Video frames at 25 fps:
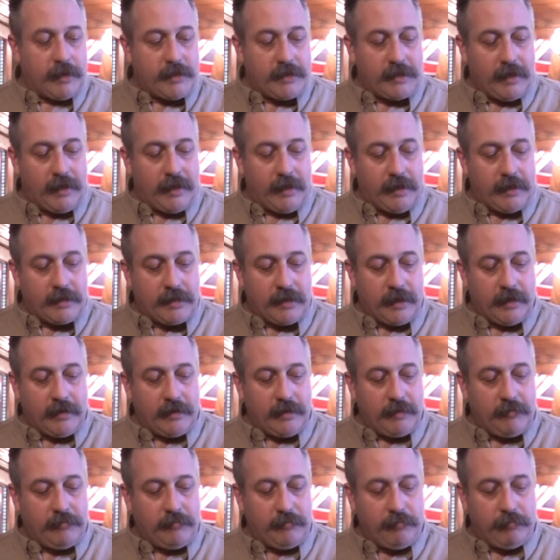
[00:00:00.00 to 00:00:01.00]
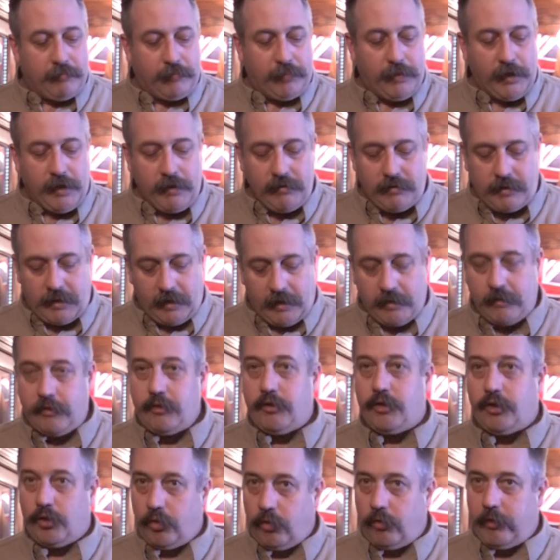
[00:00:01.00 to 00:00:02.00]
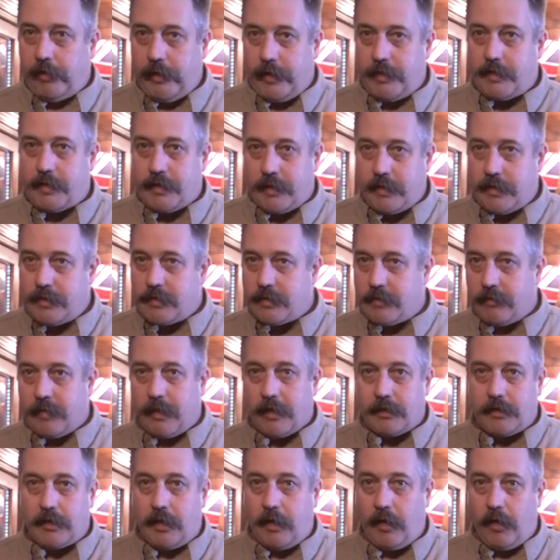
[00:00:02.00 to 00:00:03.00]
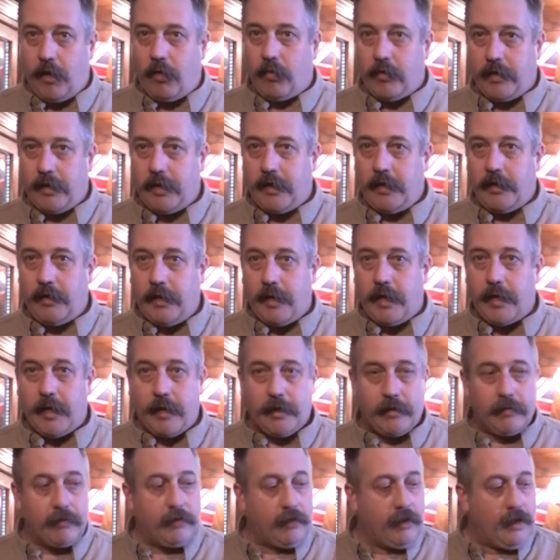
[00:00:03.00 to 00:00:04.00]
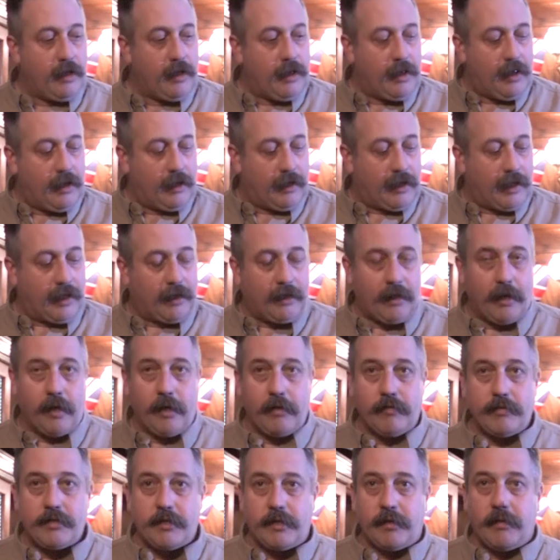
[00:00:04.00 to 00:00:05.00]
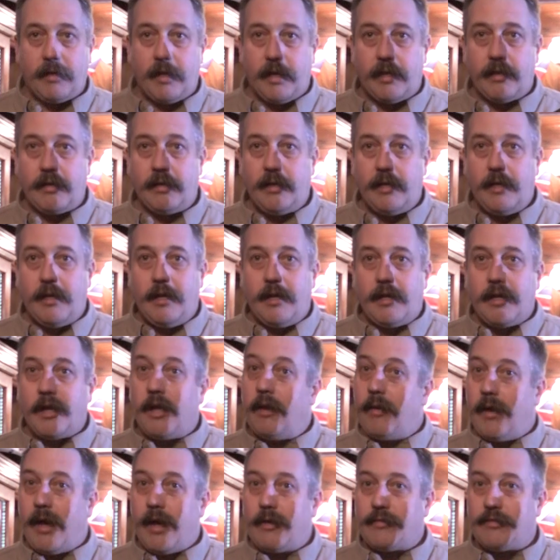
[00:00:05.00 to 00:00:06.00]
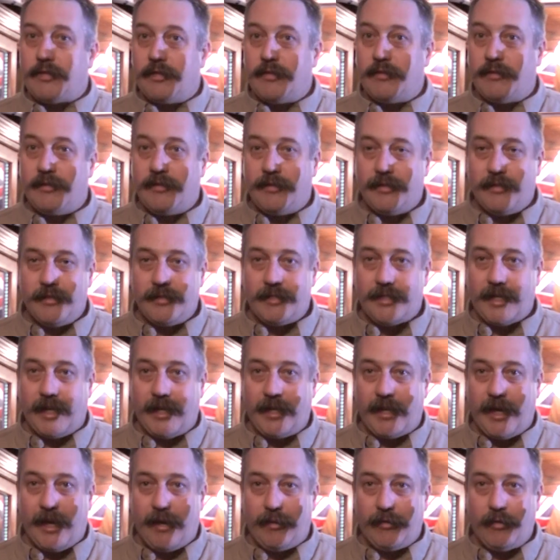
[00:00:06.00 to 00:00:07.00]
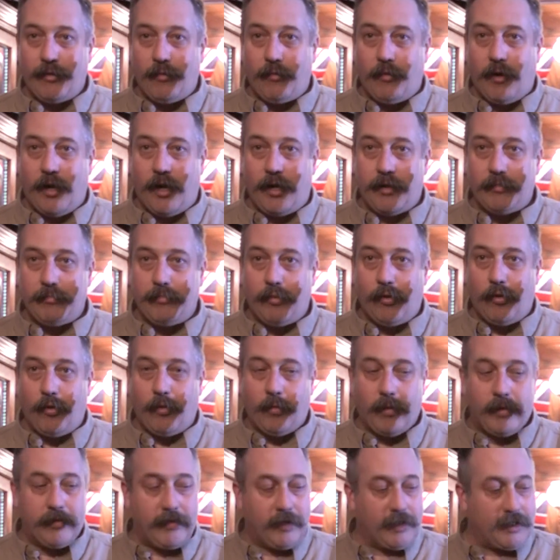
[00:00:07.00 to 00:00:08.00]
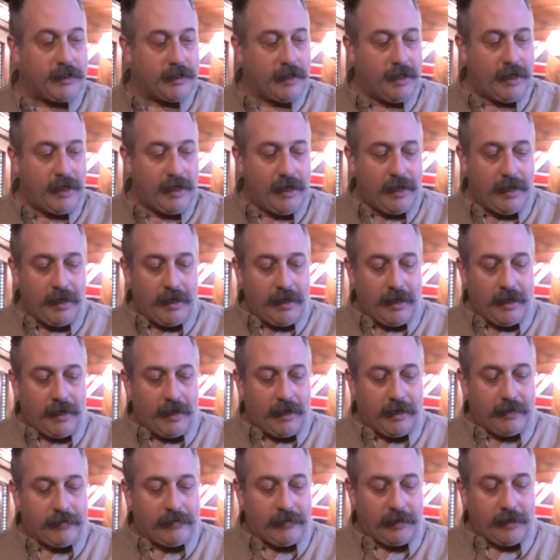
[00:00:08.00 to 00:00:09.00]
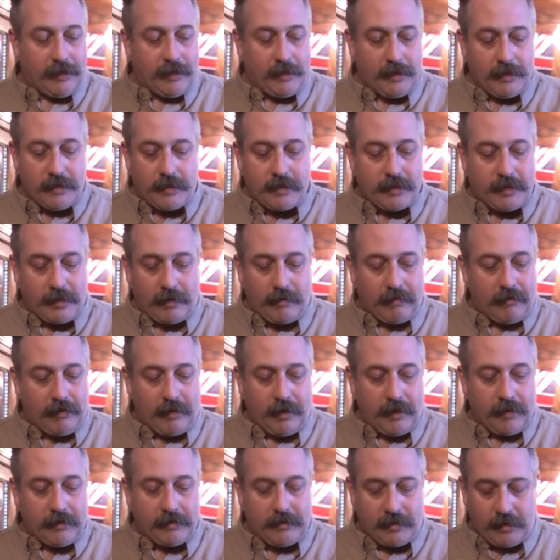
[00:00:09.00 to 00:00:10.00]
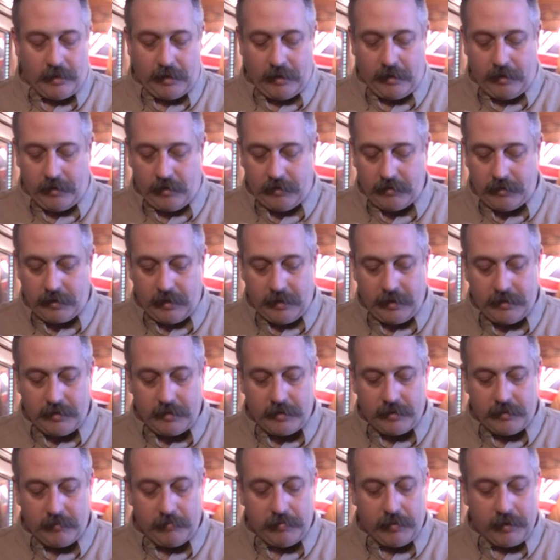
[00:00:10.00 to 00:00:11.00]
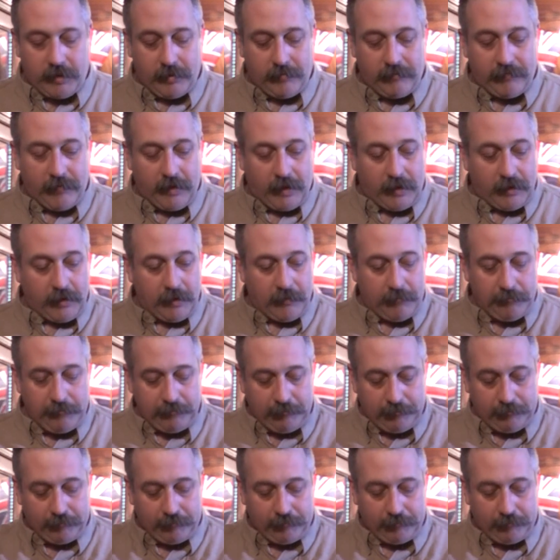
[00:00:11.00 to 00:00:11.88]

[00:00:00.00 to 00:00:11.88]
that's in it and the beauty and joy it is to actually hold it in your hand, let alone to go out and take out your wild boar with it, I think it's utterly superb value.